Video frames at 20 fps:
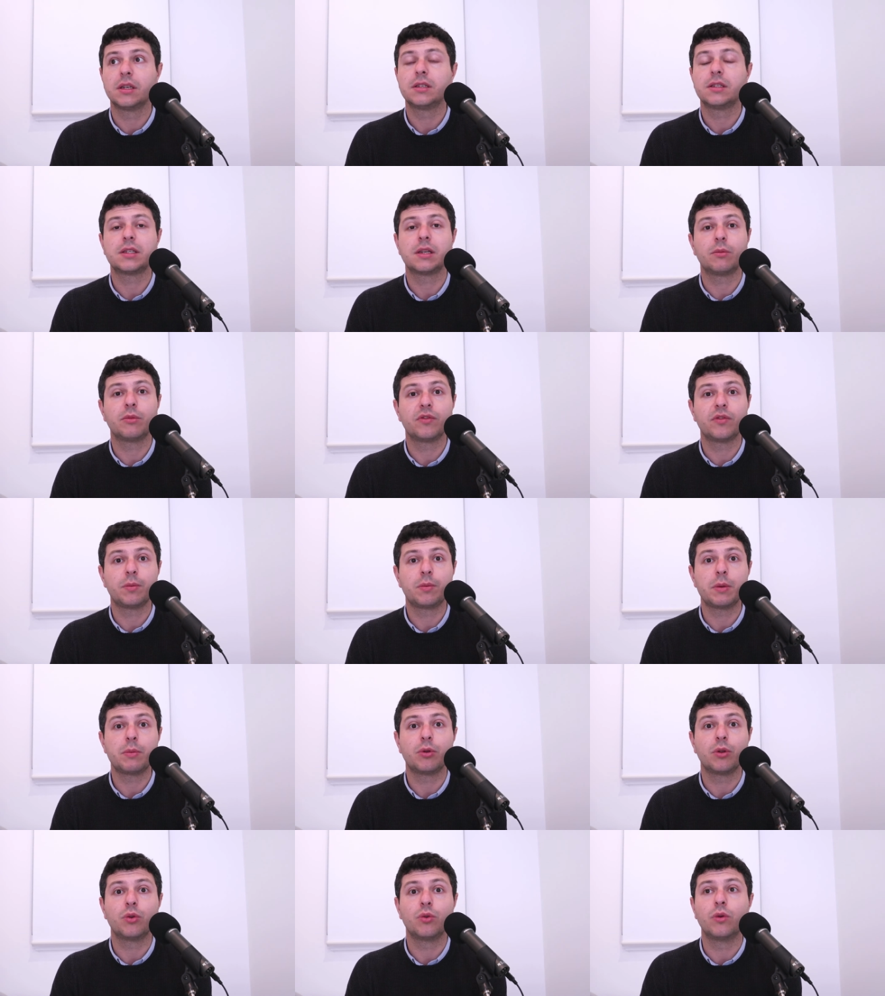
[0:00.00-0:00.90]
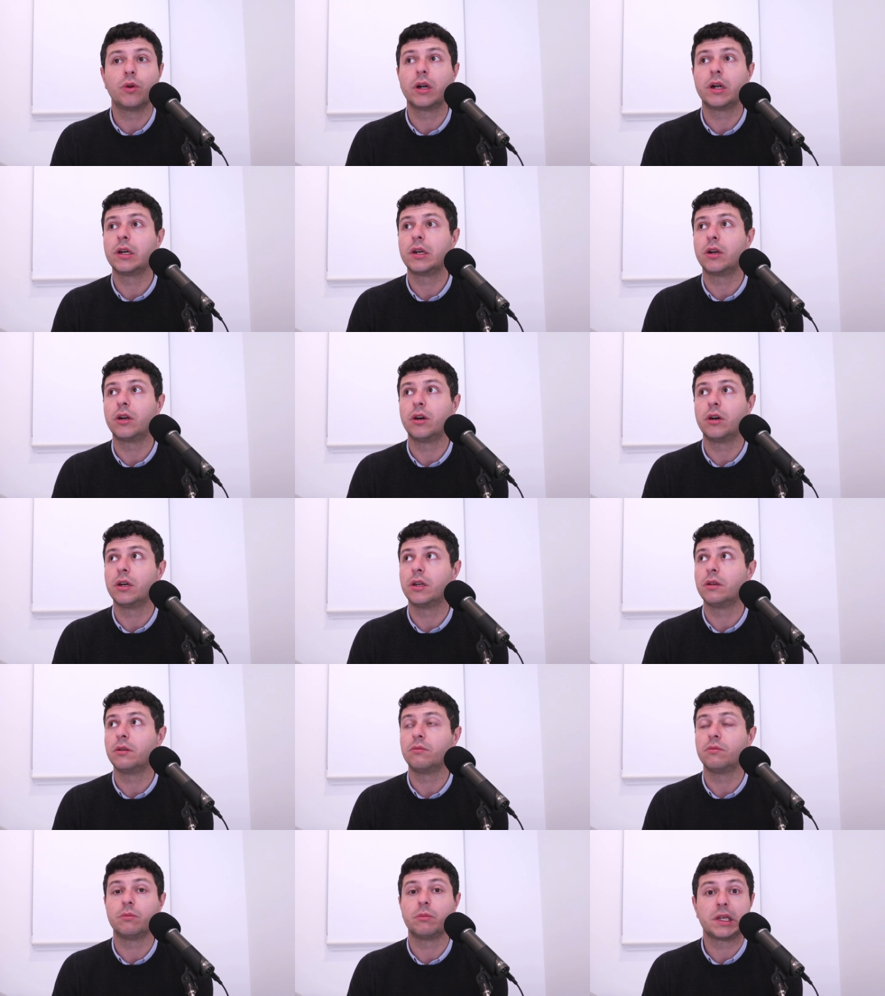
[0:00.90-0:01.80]
Some of the people who are
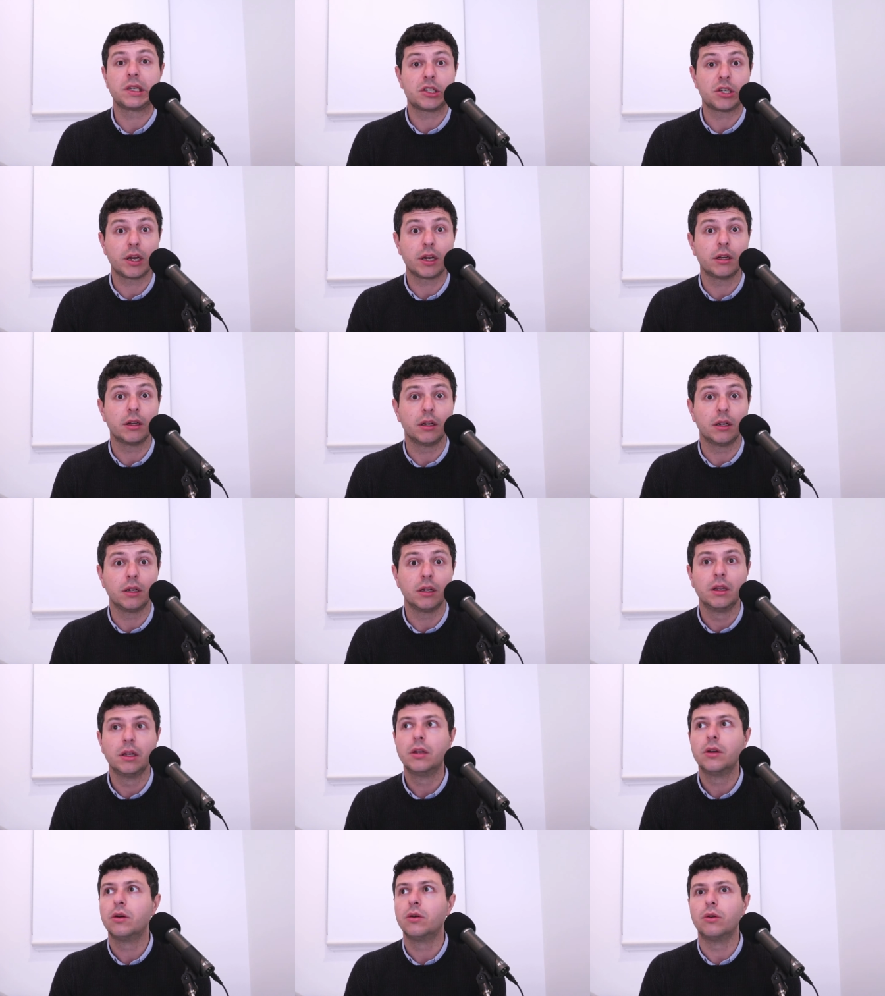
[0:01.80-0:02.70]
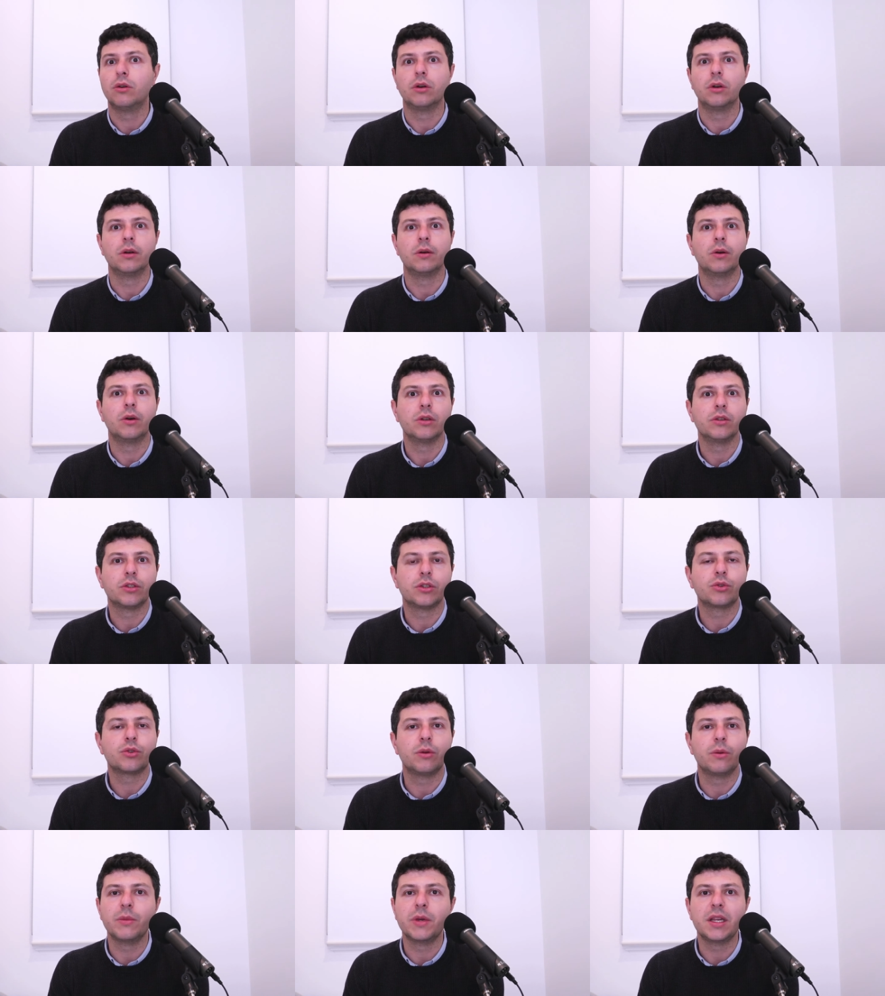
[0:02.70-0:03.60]
on my channel or on
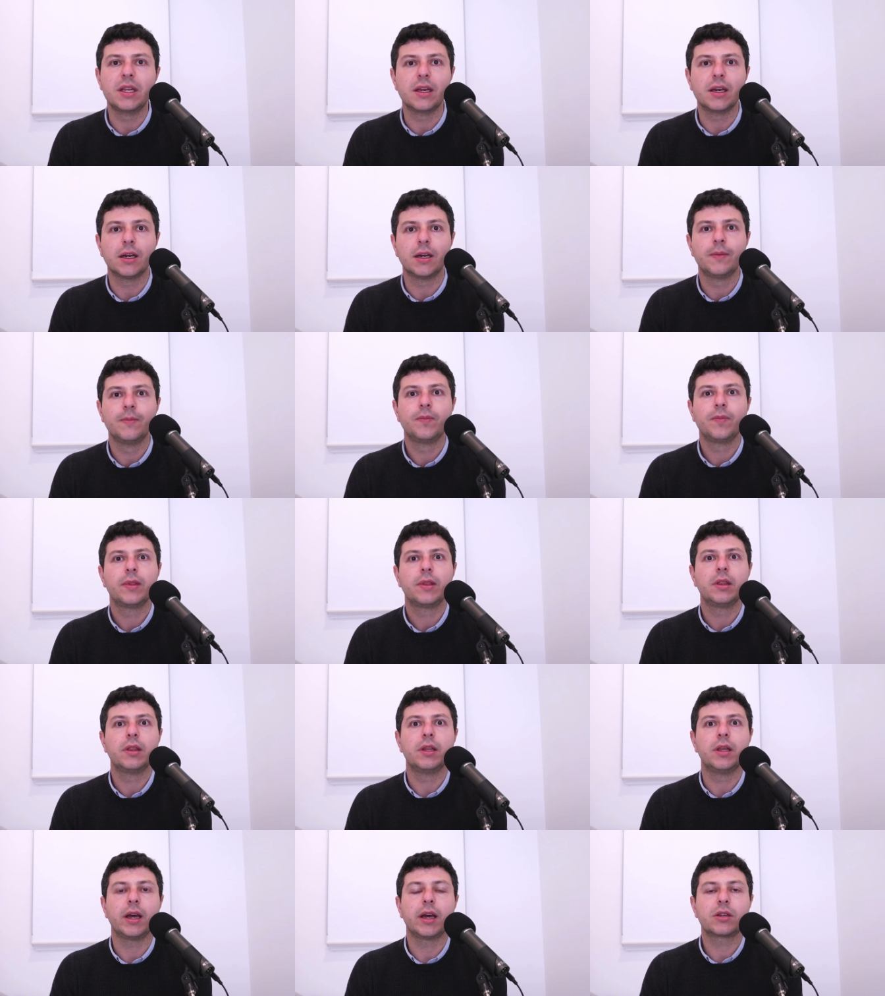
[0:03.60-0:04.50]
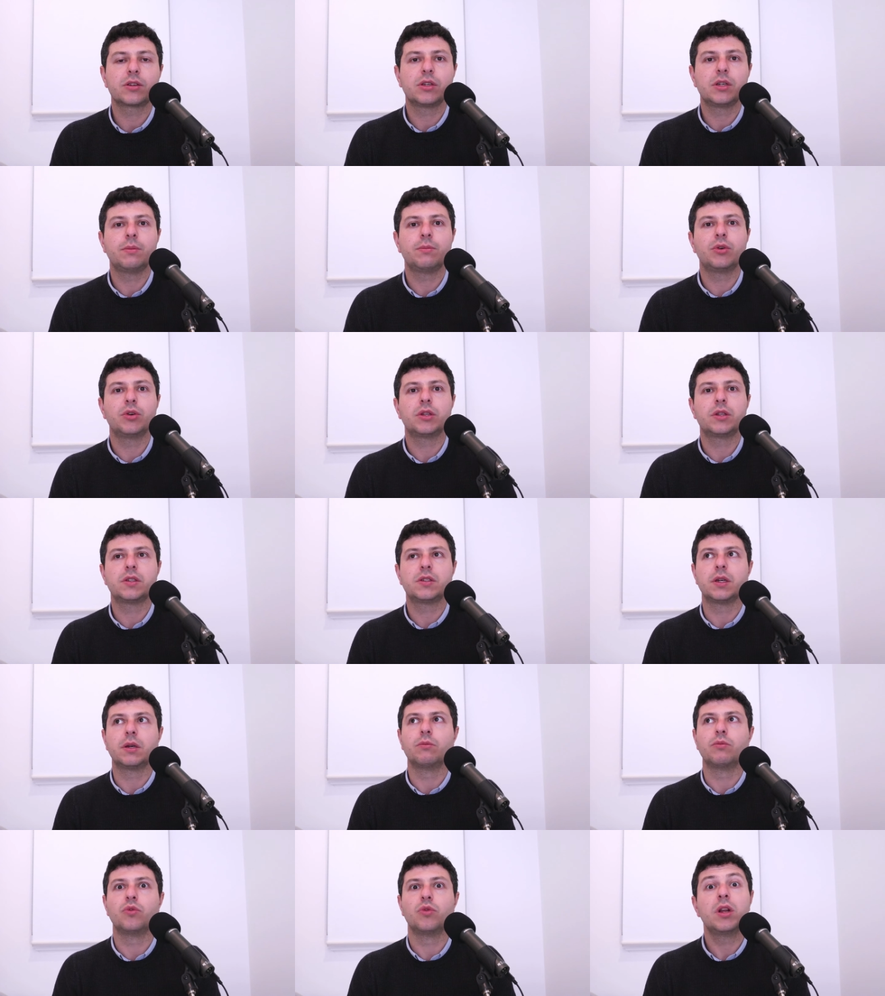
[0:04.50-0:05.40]
social media, they actually put
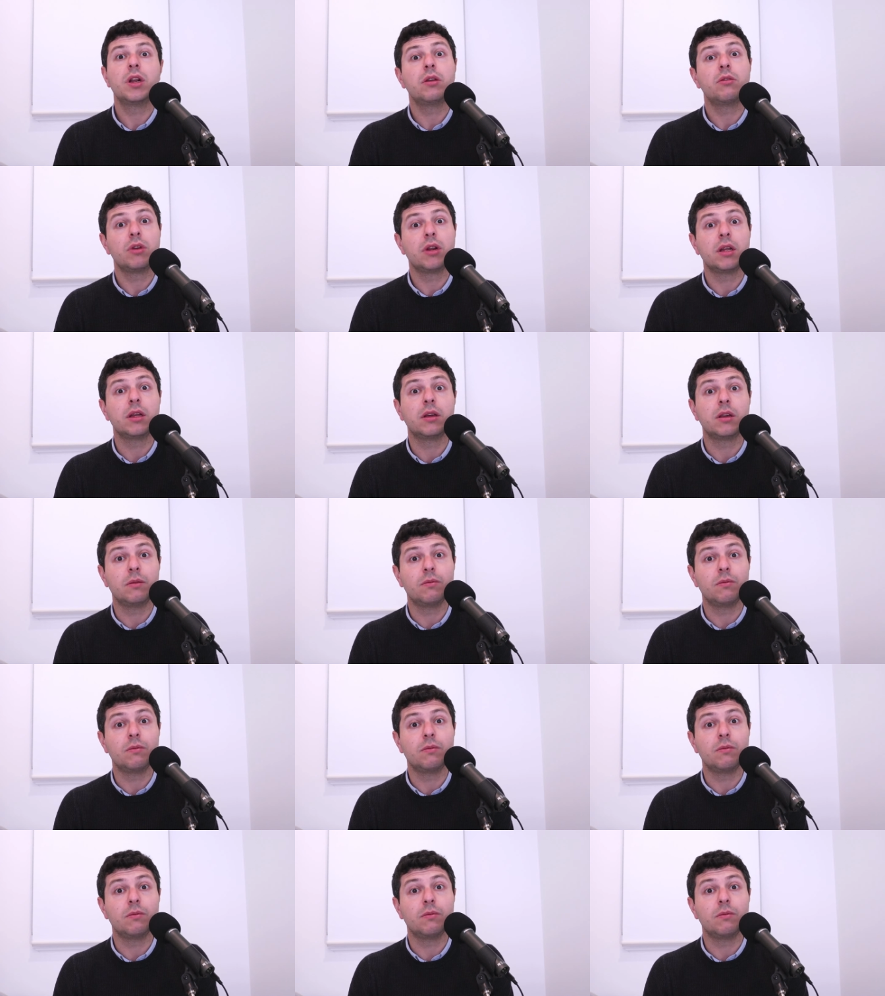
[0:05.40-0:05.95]
some really, really